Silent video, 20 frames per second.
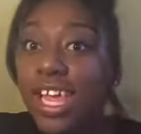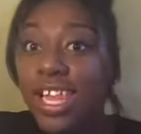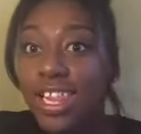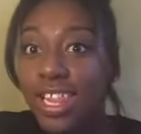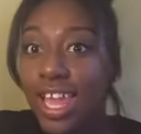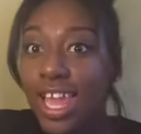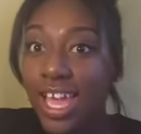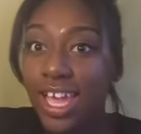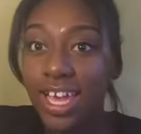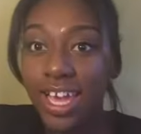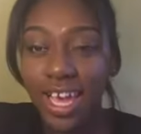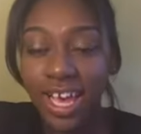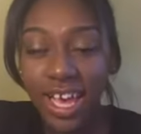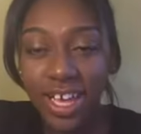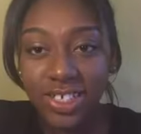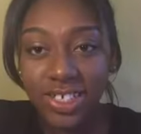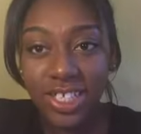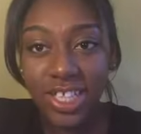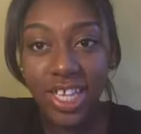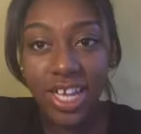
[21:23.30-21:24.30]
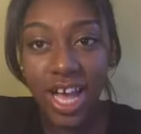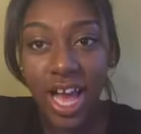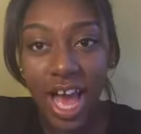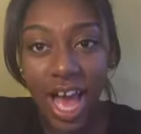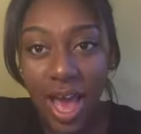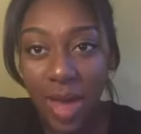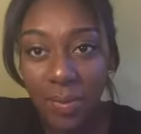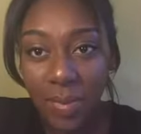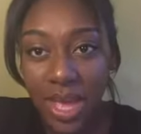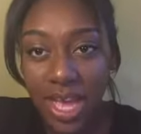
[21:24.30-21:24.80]
like, I used to look a
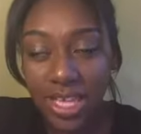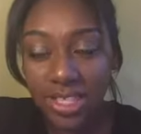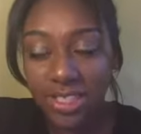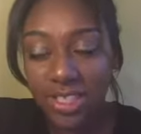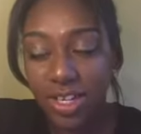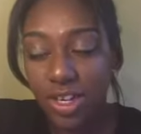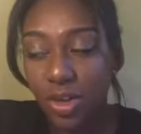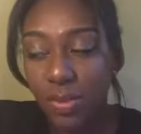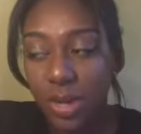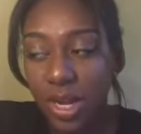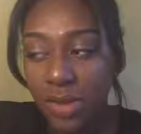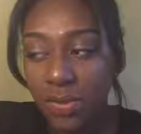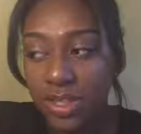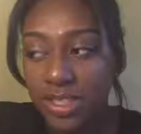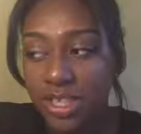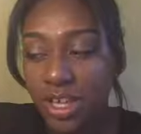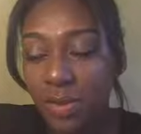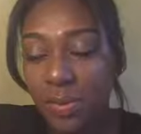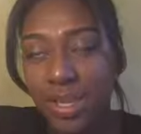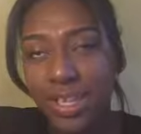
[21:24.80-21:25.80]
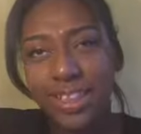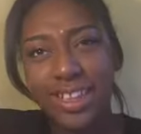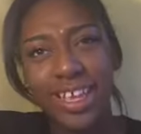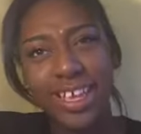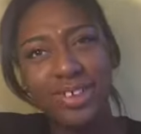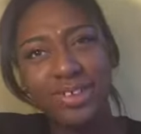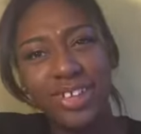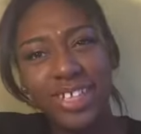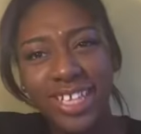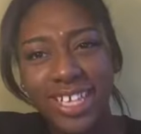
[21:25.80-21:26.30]
hot mess and nobody would tell me,
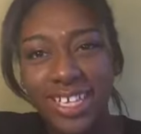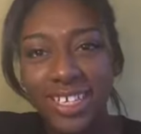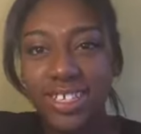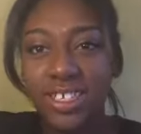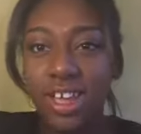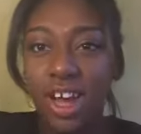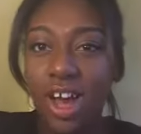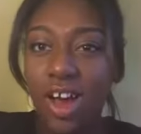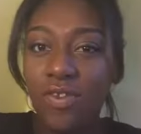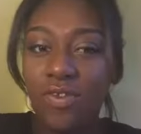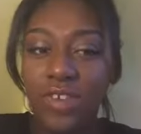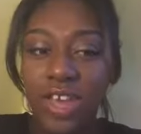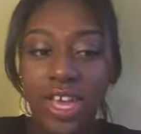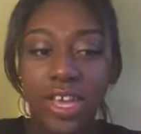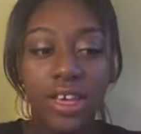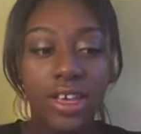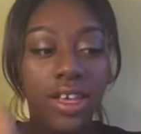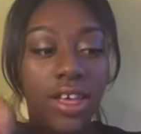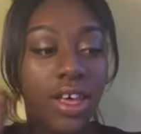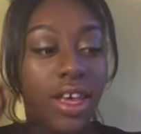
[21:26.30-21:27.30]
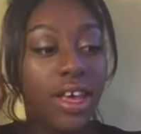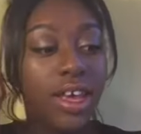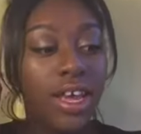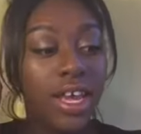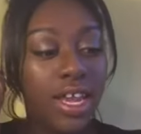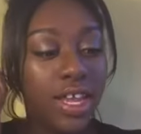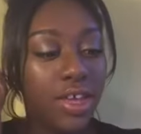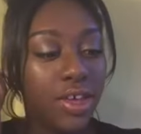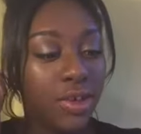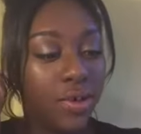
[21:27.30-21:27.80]
like, really, y'all fake.
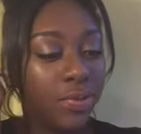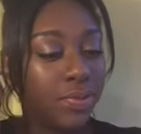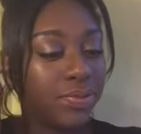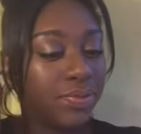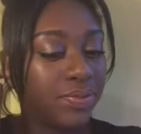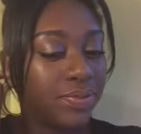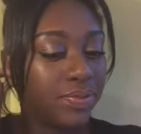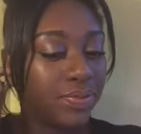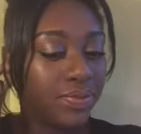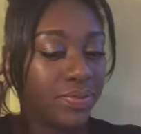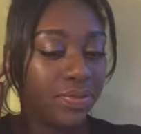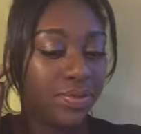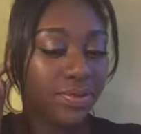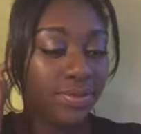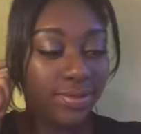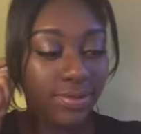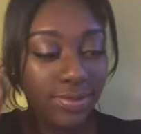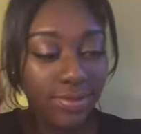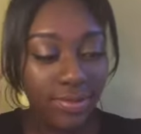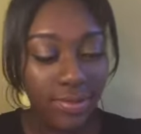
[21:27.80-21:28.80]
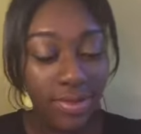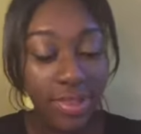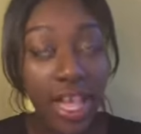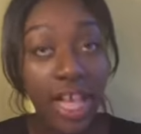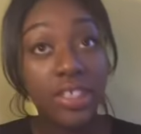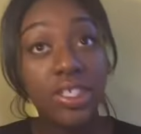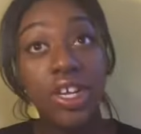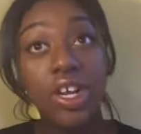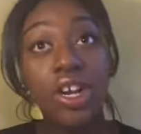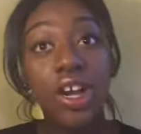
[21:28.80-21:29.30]
Anywho,
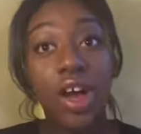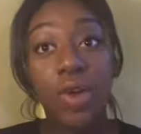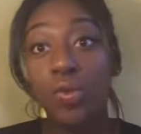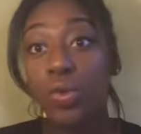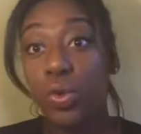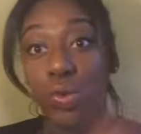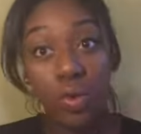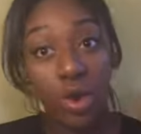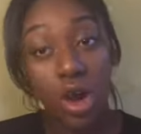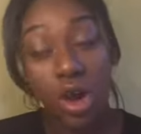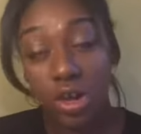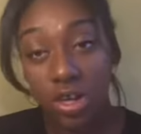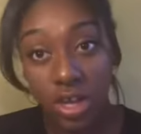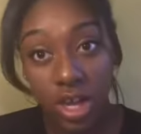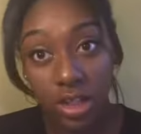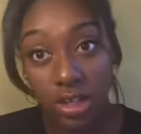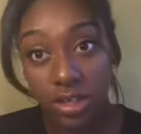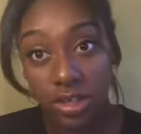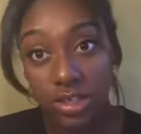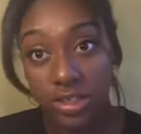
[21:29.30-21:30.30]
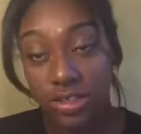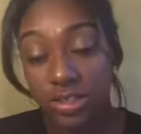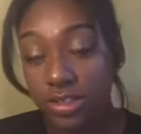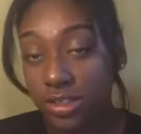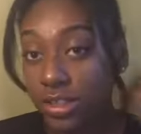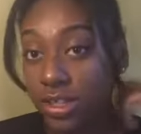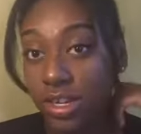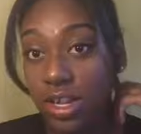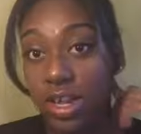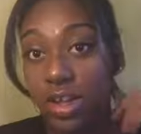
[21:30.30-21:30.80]
I started off with wrong colored,
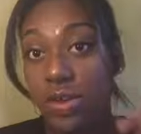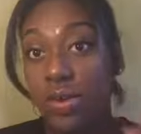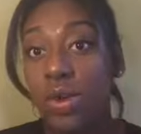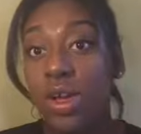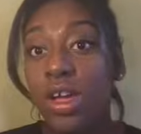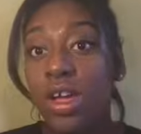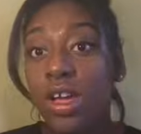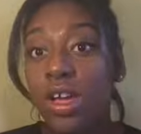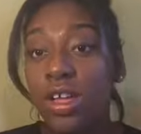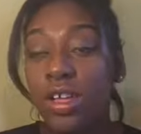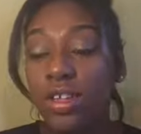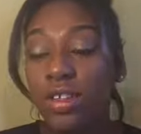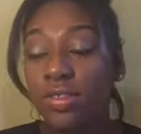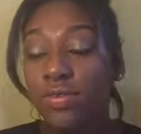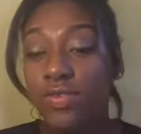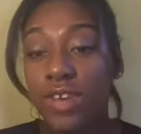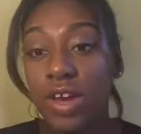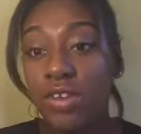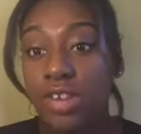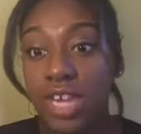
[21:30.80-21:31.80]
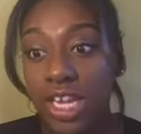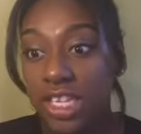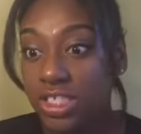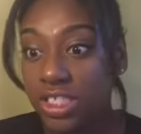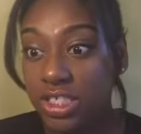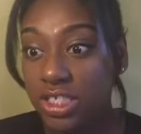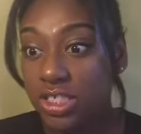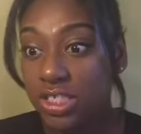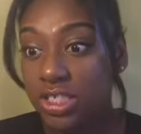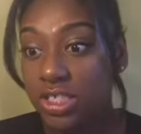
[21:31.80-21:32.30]
you know,
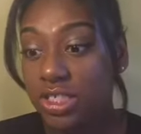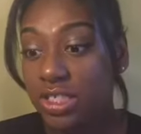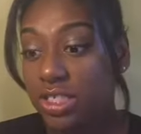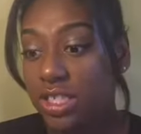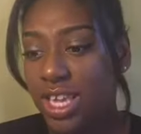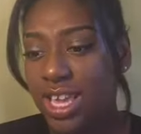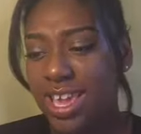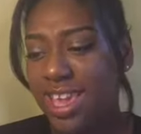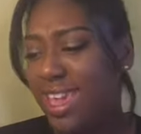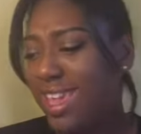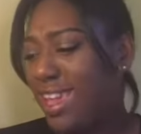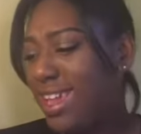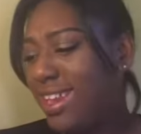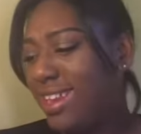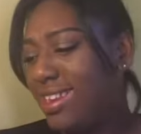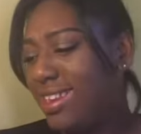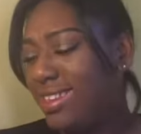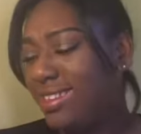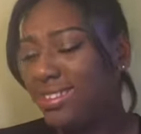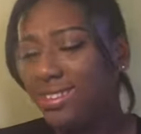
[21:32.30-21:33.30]
foundations and